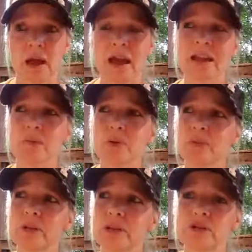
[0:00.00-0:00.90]
I can
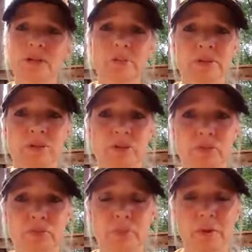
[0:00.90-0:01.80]
probably use it up until
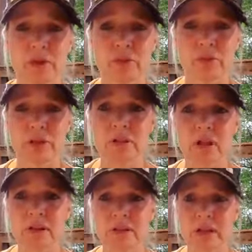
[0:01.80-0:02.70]
about 3
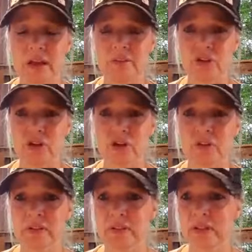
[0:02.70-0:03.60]
o'clock in the afternoon,
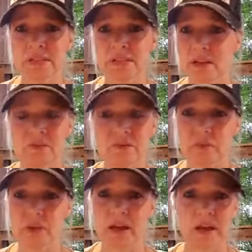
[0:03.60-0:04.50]
and then that's enough for
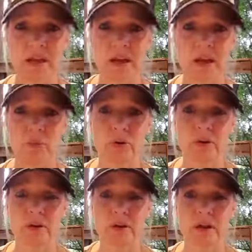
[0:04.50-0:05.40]
me. I
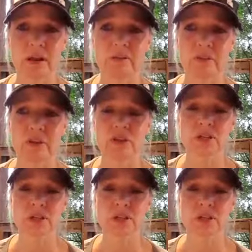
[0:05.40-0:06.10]
wouldn't, if I used